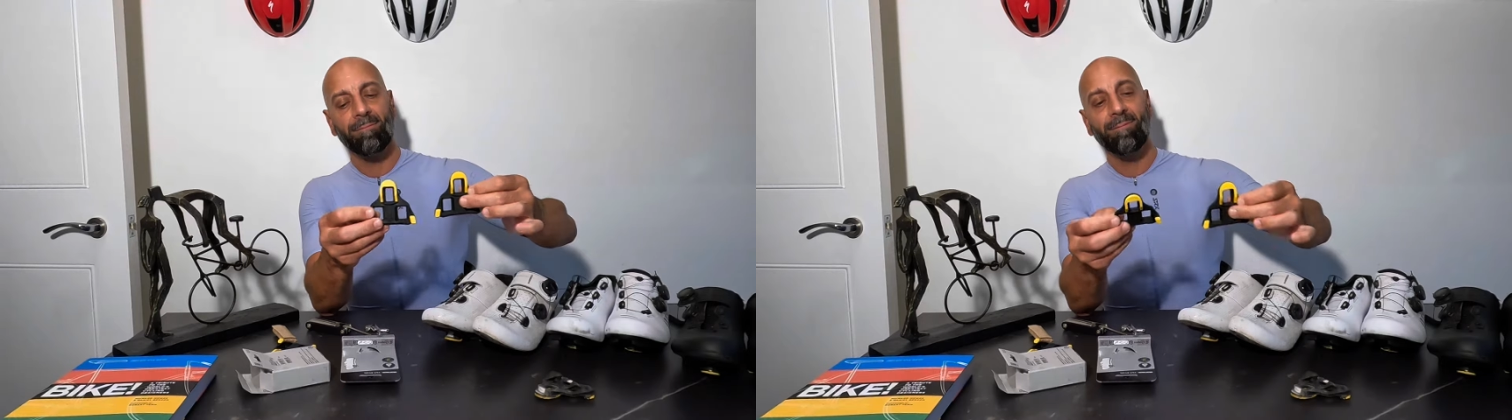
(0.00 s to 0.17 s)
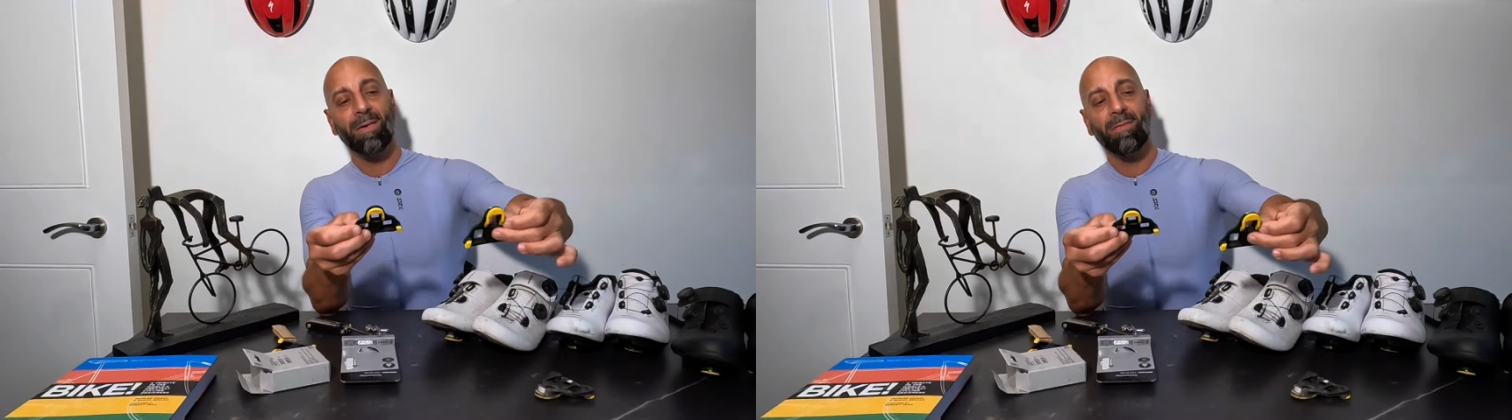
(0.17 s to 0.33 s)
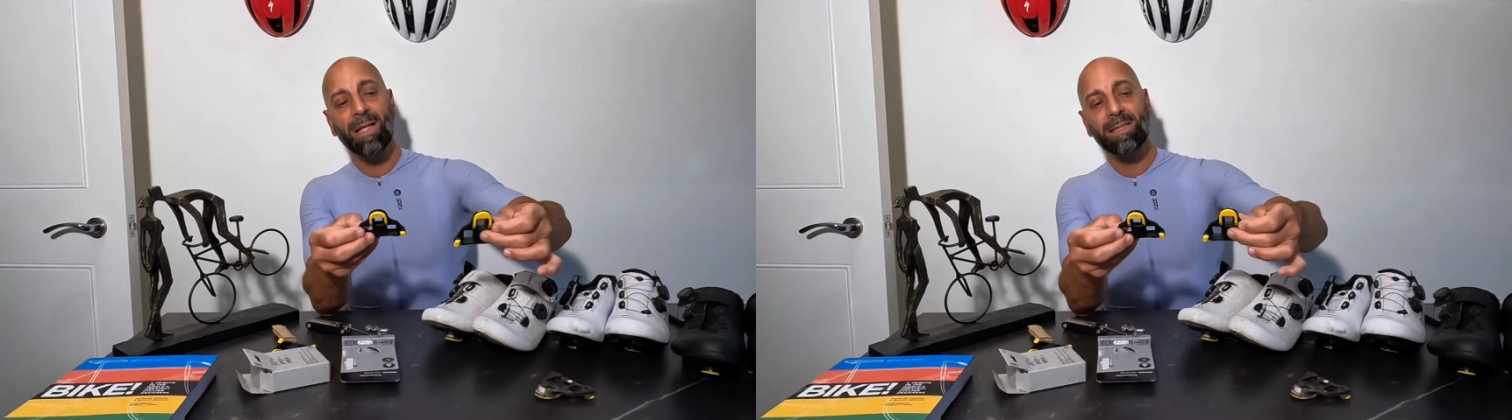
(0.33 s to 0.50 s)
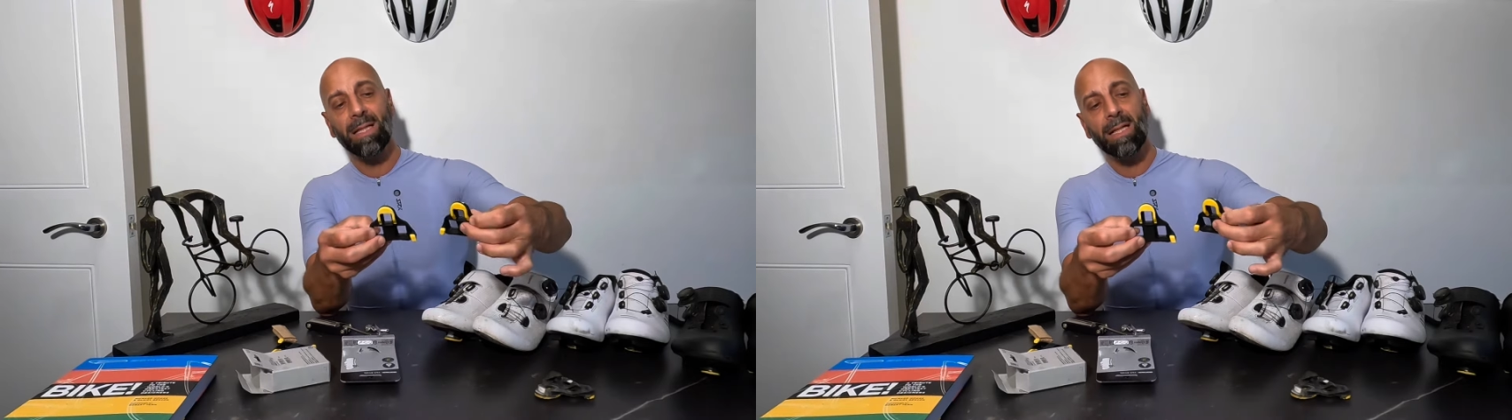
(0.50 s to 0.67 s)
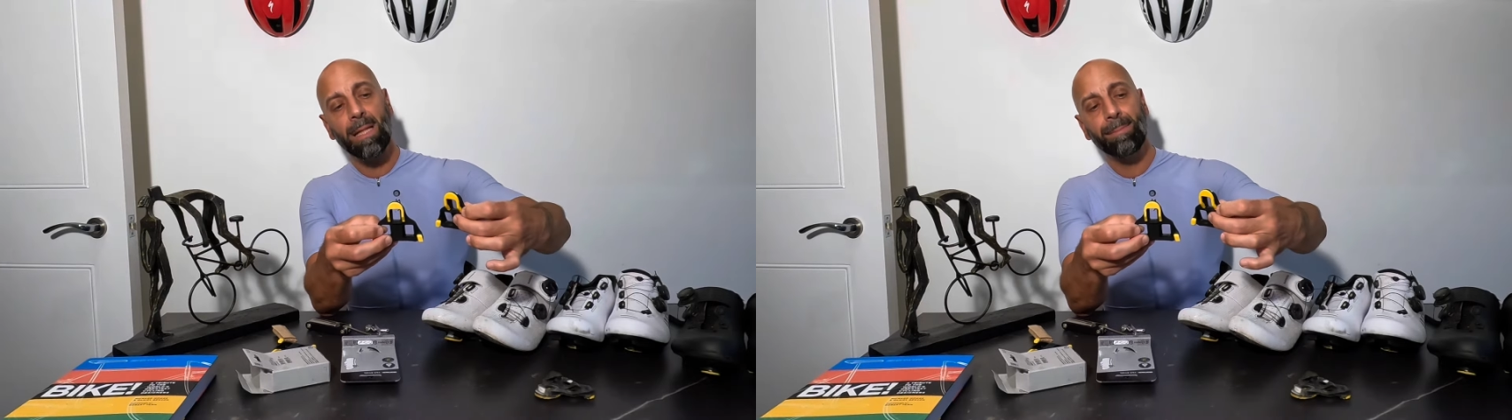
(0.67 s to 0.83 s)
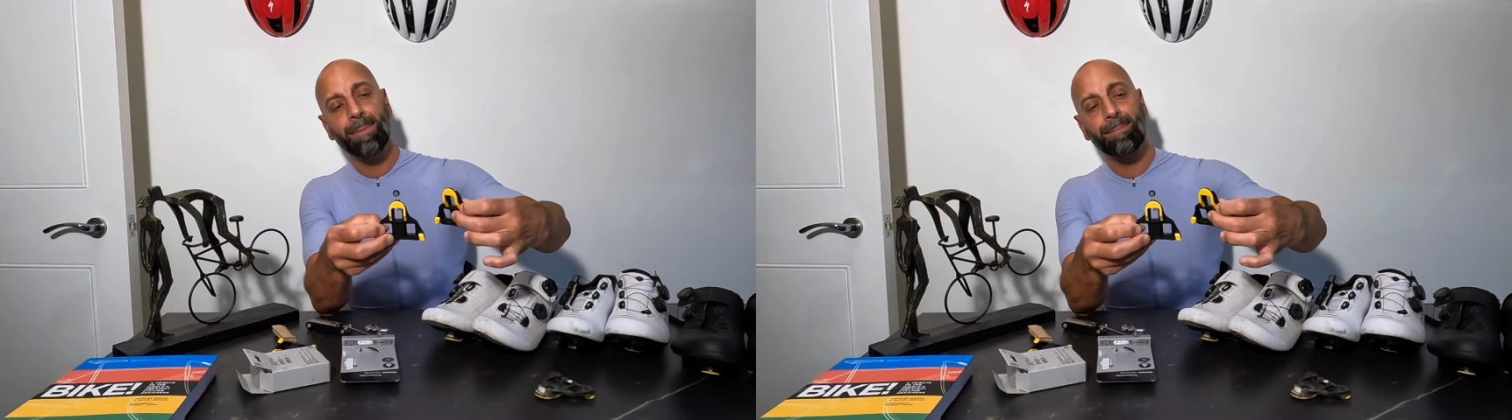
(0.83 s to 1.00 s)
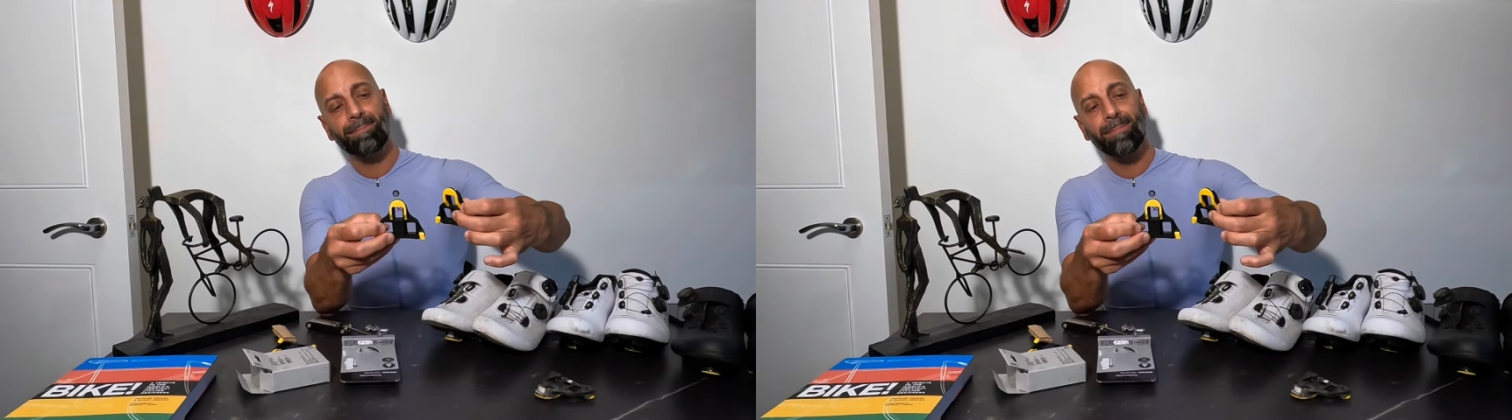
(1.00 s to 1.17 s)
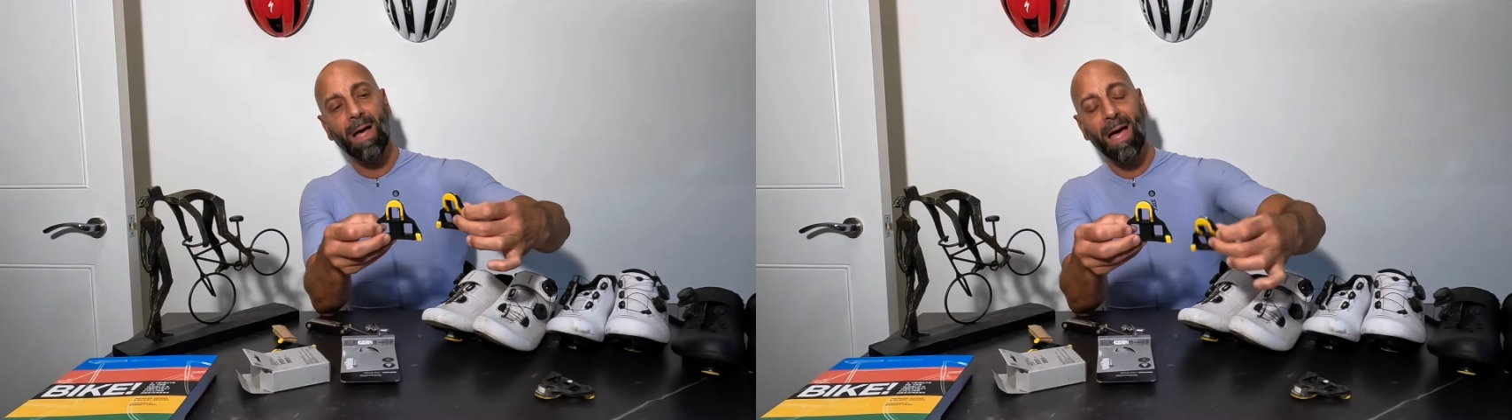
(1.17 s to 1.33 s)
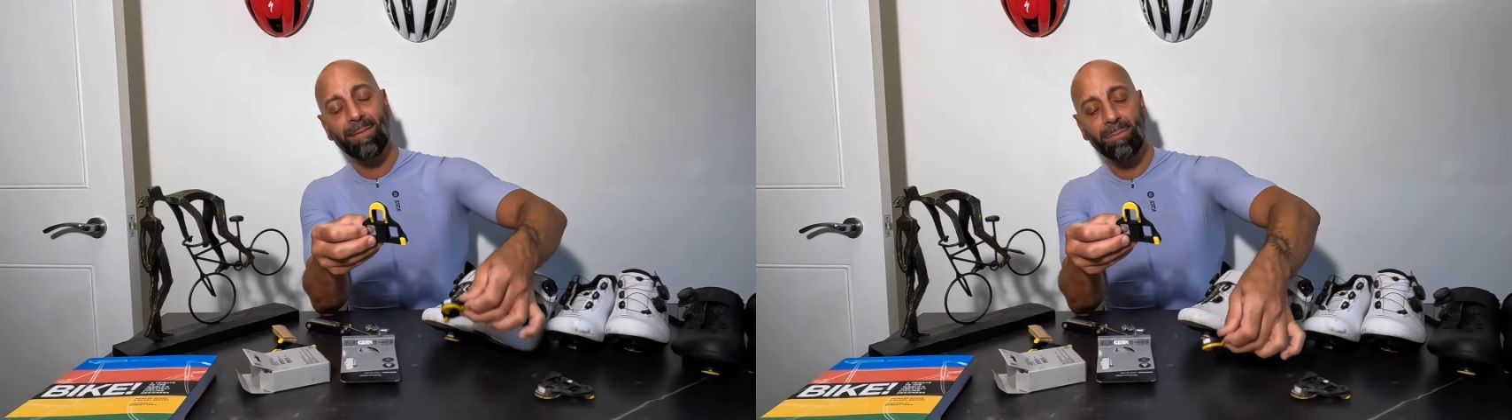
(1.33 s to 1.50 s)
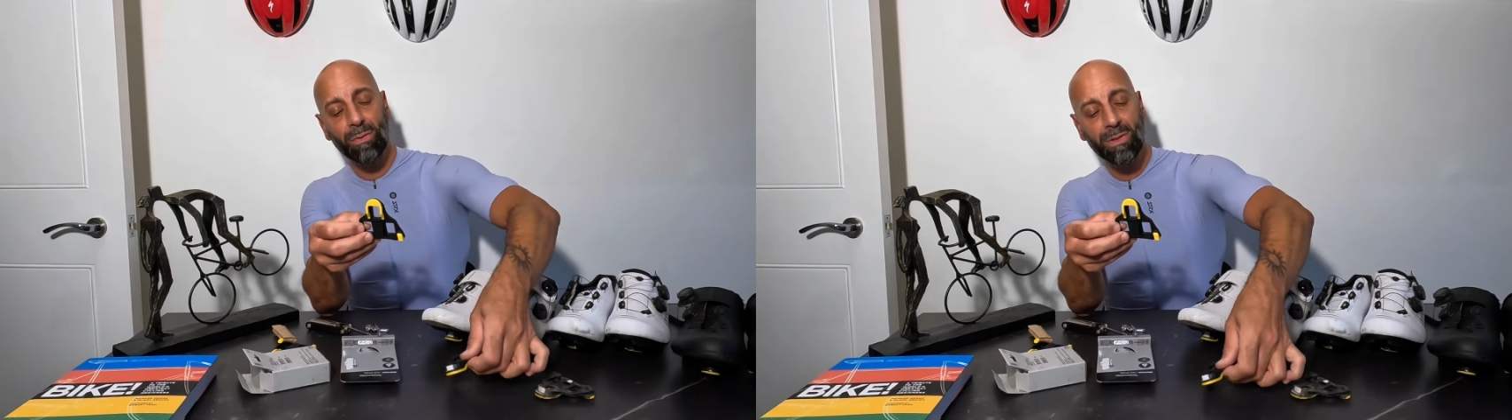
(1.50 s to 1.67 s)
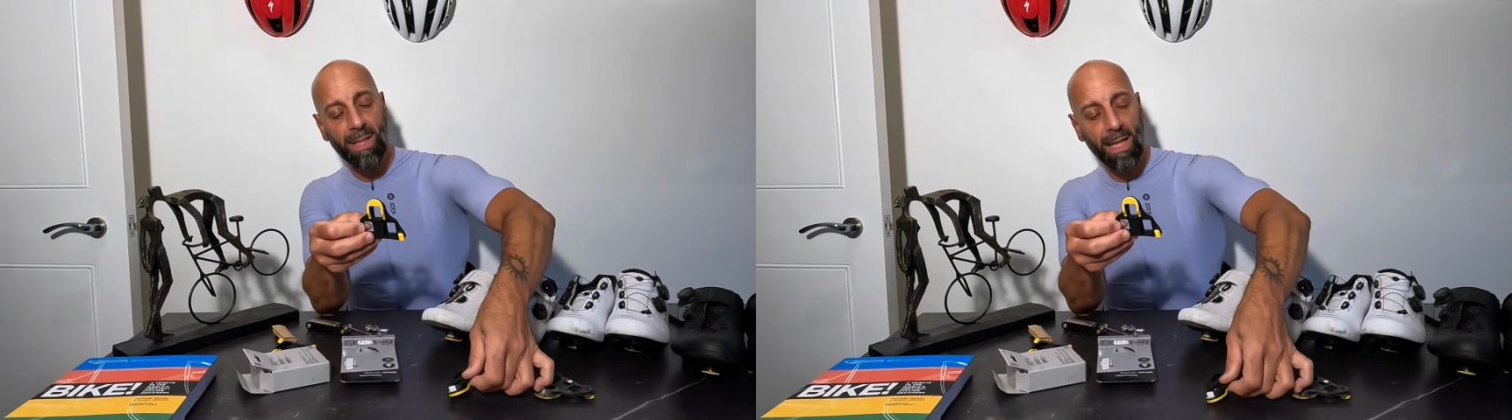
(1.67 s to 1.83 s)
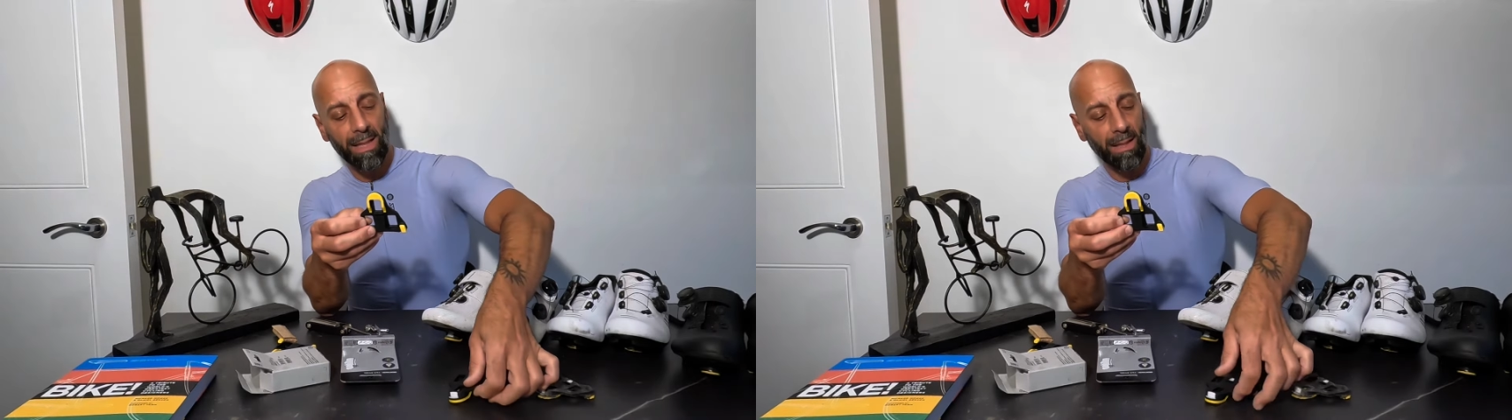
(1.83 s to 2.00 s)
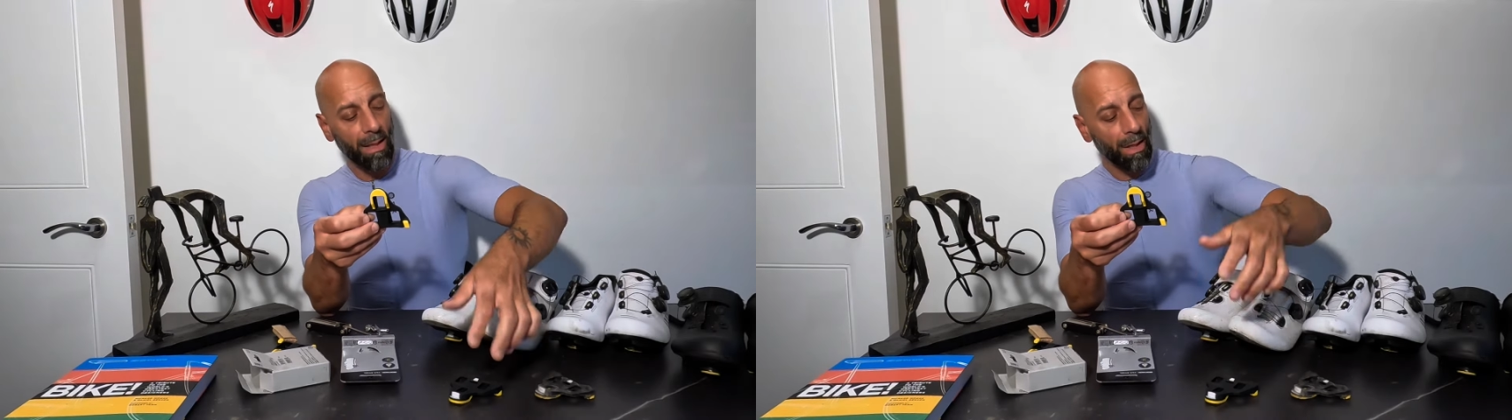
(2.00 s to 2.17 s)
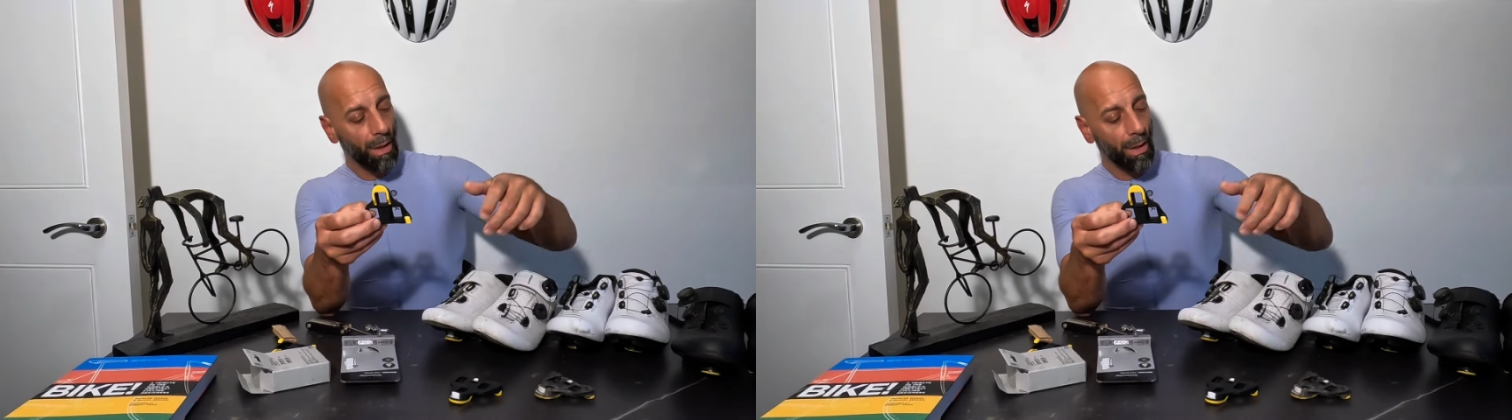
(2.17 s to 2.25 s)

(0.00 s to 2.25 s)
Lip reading: Van Rysel clip, I have to say,